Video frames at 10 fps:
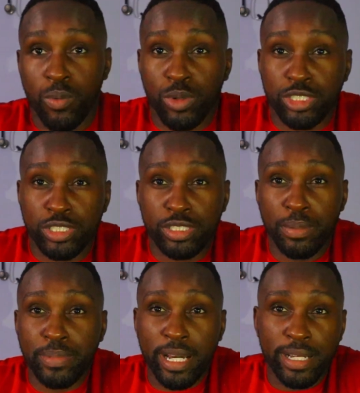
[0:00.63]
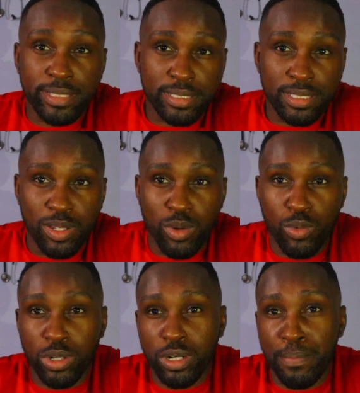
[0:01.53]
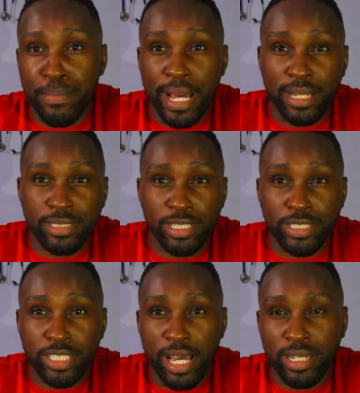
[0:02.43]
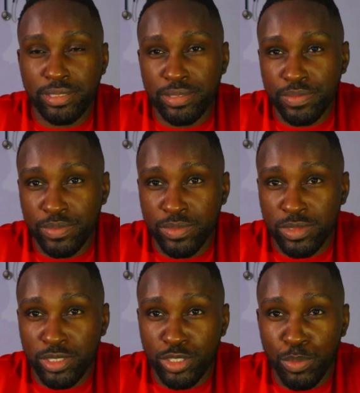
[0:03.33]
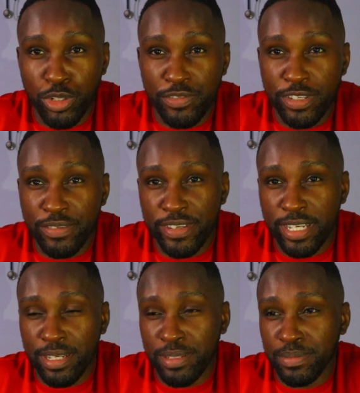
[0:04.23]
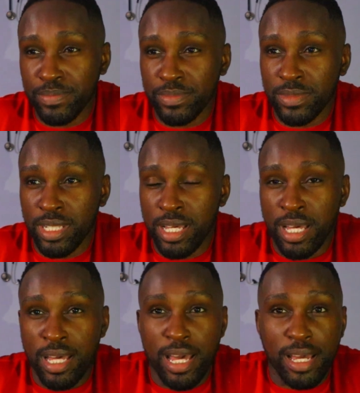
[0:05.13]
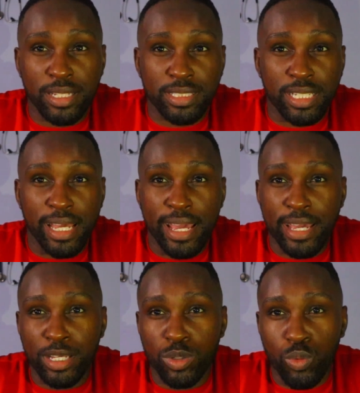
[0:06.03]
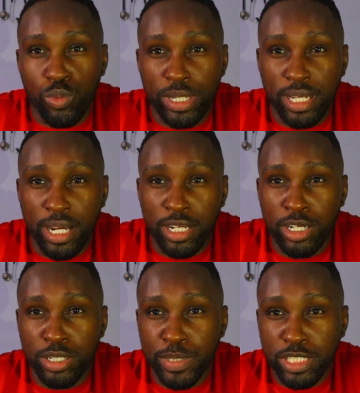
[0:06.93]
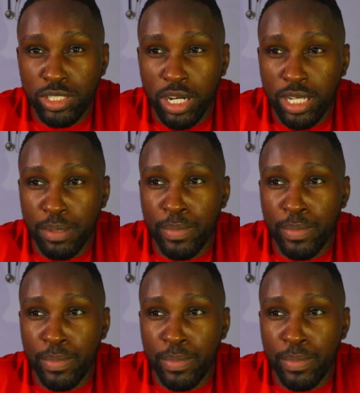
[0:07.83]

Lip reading: What's up, guys? Welcome back to the channel. It's your boy Fit Vic, and today we are going to be talking